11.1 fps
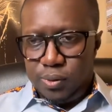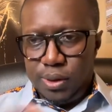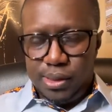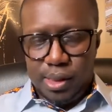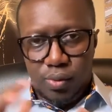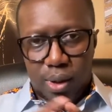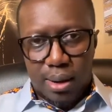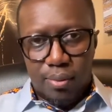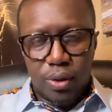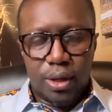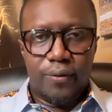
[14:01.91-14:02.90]
this is what
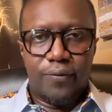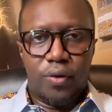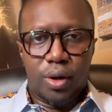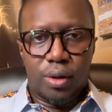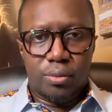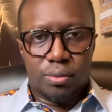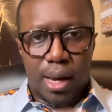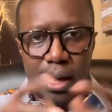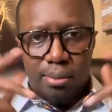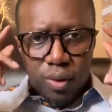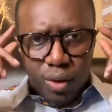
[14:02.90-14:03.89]
I'm looking for.
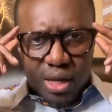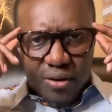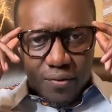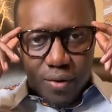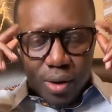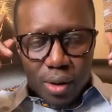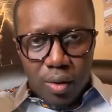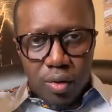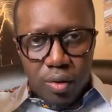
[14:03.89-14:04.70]
I'm looking for a